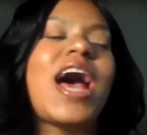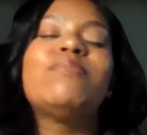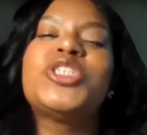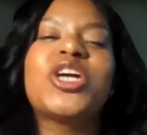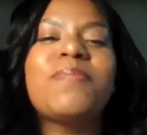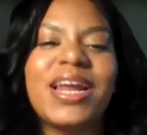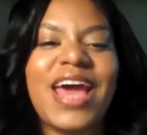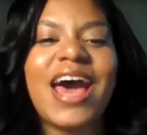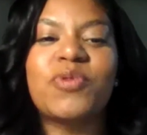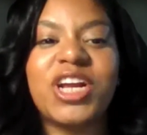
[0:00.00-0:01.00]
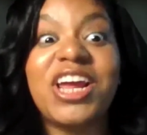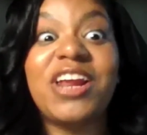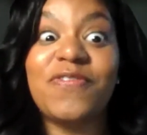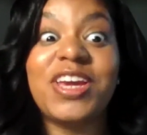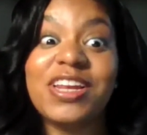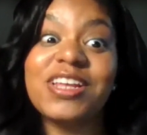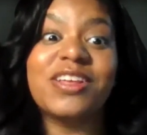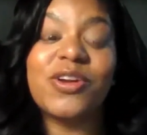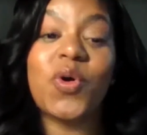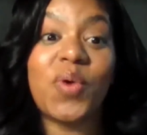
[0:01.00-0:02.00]
I'm sure my dad would have intervened a
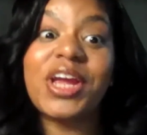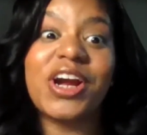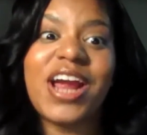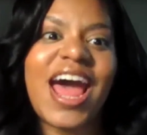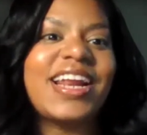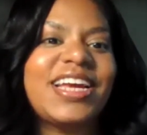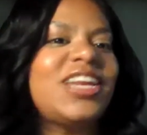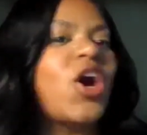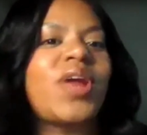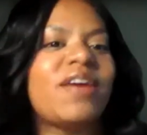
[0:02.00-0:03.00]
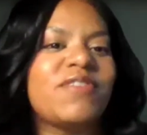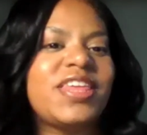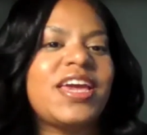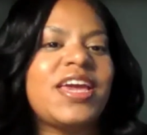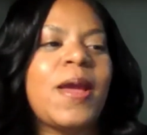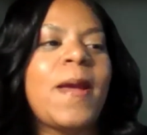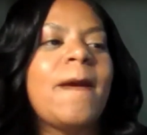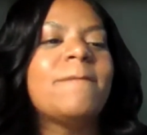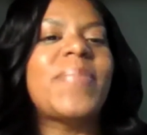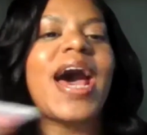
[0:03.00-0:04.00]
little quicker had he known everything
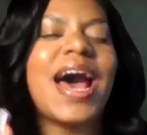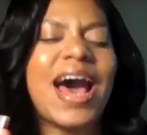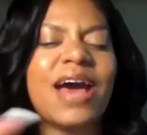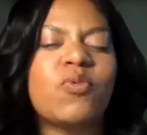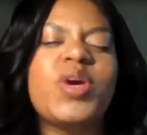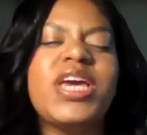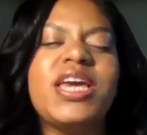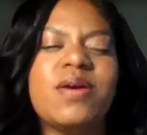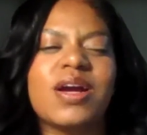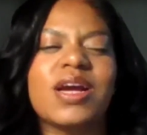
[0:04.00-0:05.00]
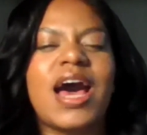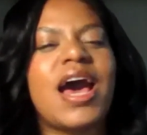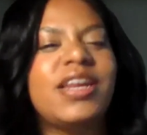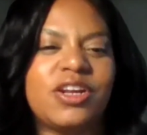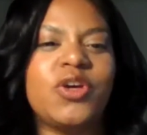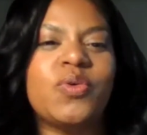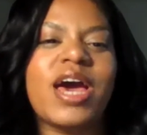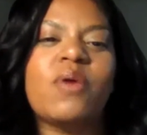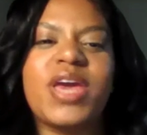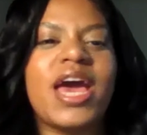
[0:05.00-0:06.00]
but I, we kind of knew
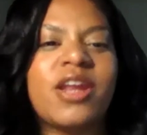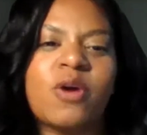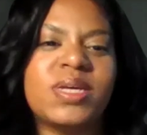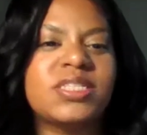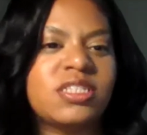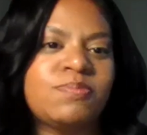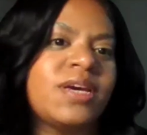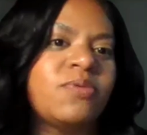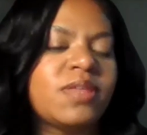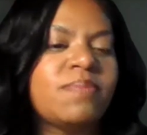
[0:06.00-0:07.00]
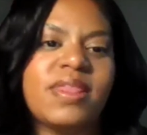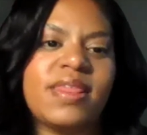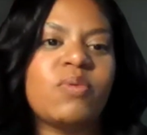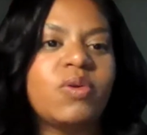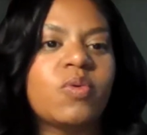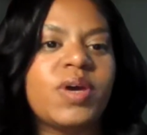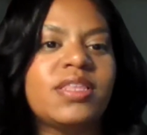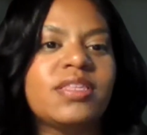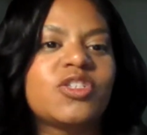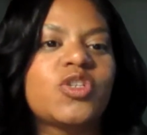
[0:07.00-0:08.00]
that we had no business being with the men that we were
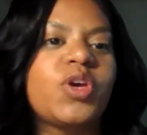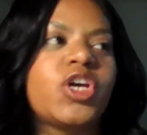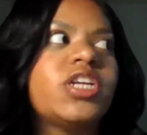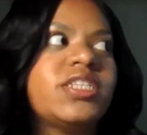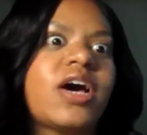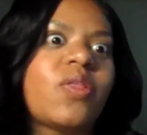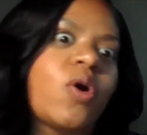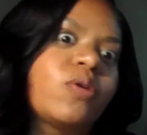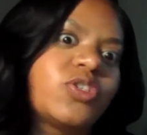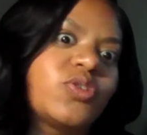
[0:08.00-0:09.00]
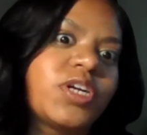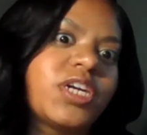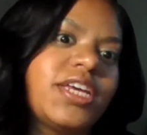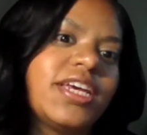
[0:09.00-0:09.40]
with, so we couldn't tell the whole story.